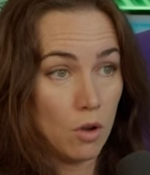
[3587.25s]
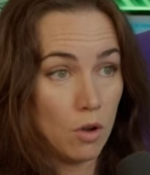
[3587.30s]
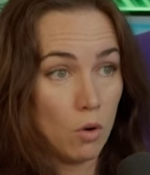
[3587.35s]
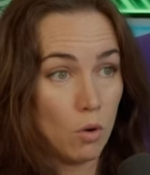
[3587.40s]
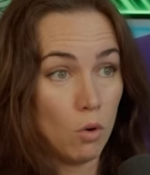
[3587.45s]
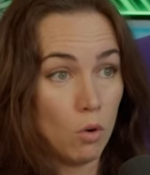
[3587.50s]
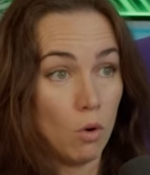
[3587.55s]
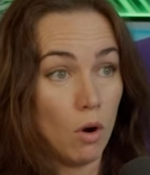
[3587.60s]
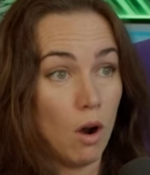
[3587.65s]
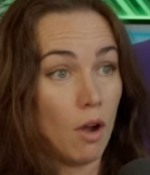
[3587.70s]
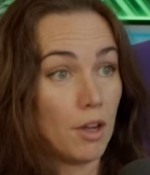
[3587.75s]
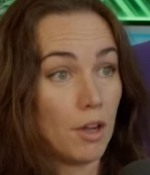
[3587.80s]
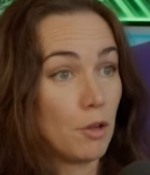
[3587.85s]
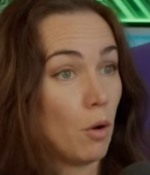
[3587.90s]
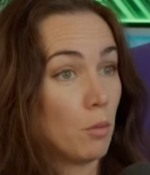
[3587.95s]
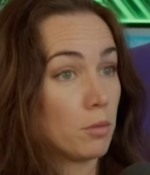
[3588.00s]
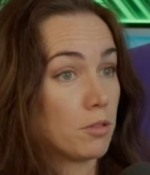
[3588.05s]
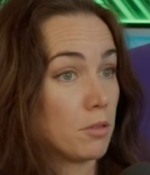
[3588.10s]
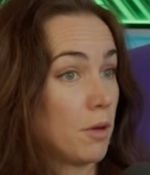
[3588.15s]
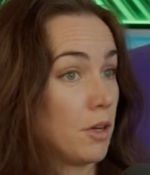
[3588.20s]
Or are
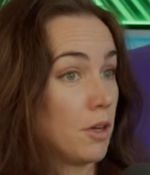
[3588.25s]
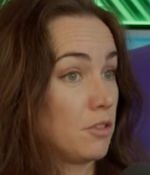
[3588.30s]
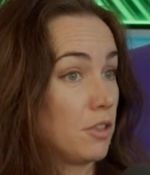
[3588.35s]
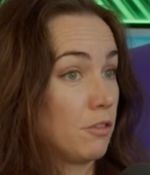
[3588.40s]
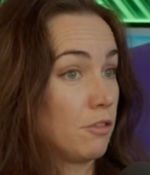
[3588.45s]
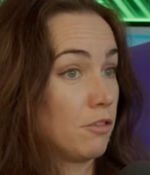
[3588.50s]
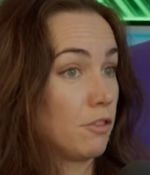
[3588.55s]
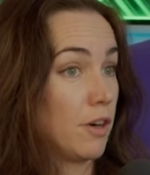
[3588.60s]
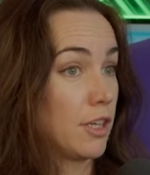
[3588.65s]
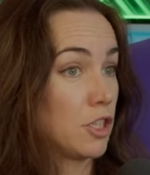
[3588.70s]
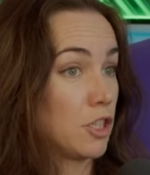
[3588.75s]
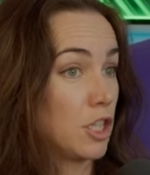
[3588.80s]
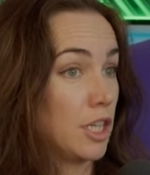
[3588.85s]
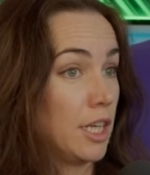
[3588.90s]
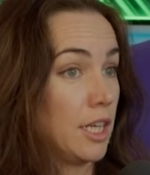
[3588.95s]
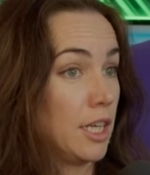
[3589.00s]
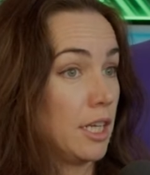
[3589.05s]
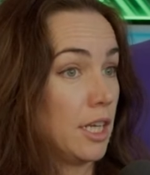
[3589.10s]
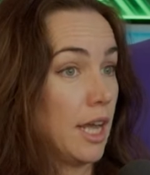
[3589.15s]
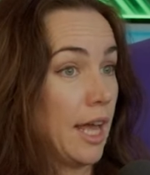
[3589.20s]
you optimizing for
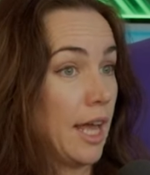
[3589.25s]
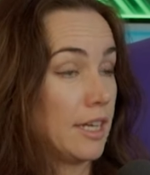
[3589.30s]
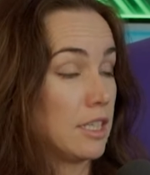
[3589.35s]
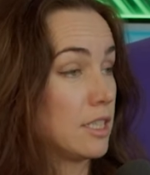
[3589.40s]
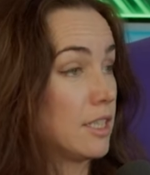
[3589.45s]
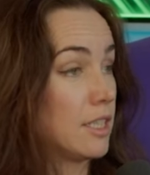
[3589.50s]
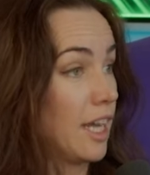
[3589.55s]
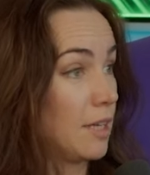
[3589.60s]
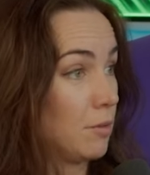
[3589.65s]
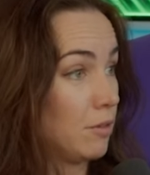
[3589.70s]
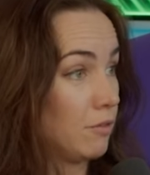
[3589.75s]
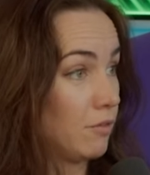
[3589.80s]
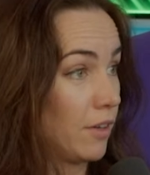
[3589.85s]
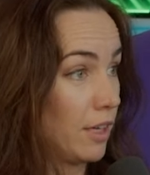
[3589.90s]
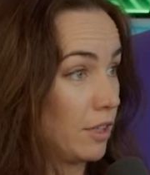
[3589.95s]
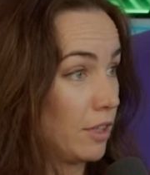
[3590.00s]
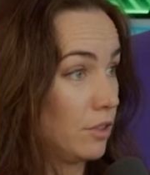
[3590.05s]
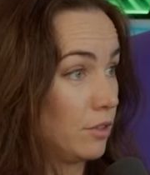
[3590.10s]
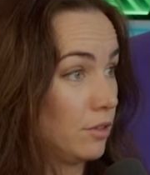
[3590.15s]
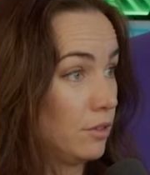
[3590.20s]
actually entertainment
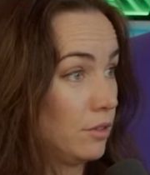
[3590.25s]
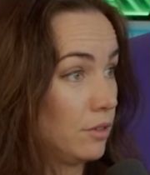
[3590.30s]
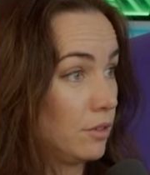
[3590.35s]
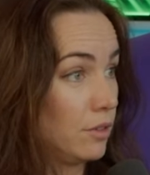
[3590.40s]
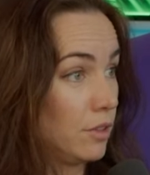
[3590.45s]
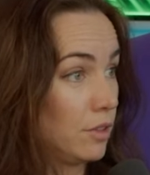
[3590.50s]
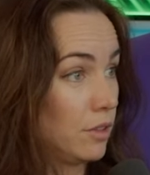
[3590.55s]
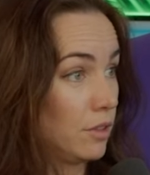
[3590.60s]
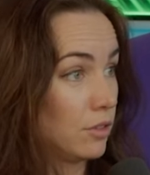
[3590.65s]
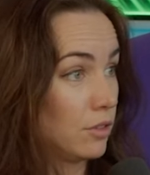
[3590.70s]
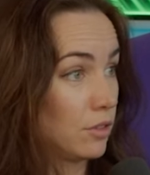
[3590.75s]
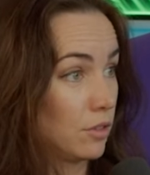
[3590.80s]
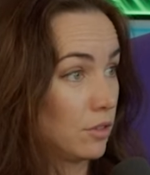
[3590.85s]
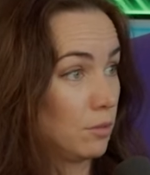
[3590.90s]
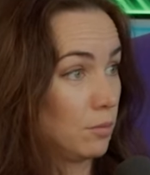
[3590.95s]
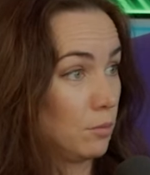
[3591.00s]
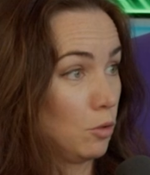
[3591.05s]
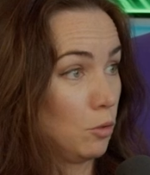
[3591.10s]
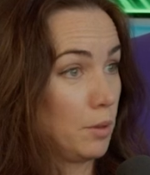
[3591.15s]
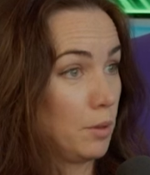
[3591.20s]
value so
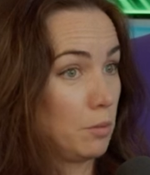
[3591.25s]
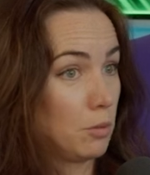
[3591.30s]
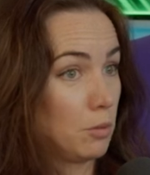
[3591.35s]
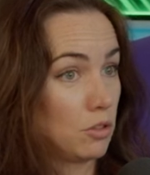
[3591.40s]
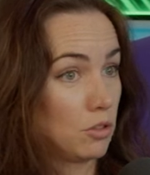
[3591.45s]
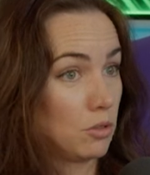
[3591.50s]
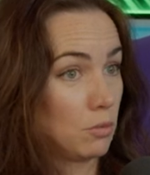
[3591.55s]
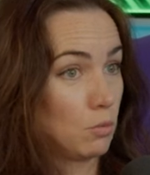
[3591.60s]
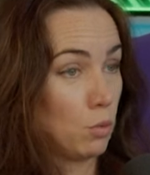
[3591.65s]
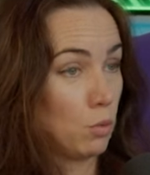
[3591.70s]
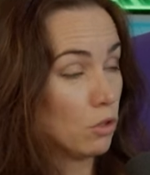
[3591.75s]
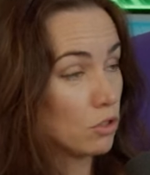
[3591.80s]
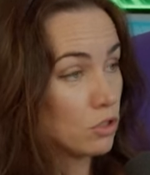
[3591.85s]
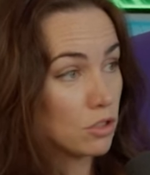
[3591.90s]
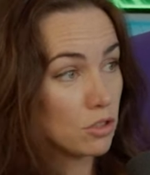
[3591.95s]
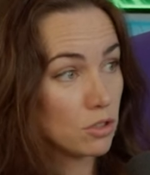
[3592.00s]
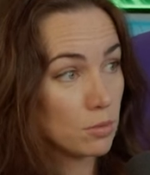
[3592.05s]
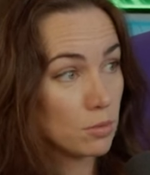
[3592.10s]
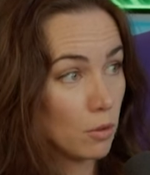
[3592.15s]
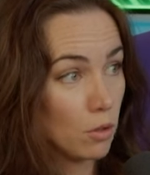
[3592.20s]
that more people just
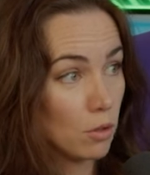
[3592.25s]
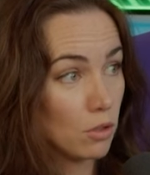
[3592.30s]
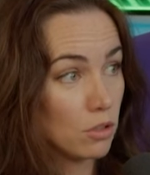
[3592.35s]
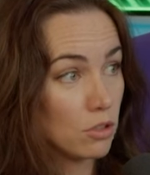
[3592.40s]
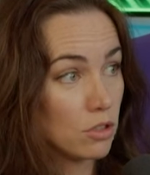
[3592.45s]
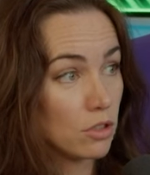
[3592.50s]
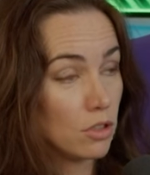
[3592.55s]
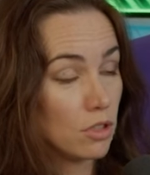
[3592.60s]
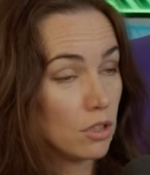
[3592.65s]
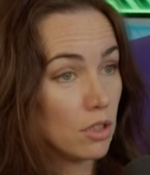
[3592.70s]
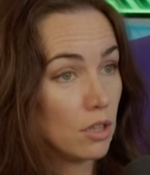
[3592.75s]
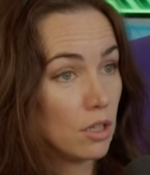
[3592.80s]
watch the sport?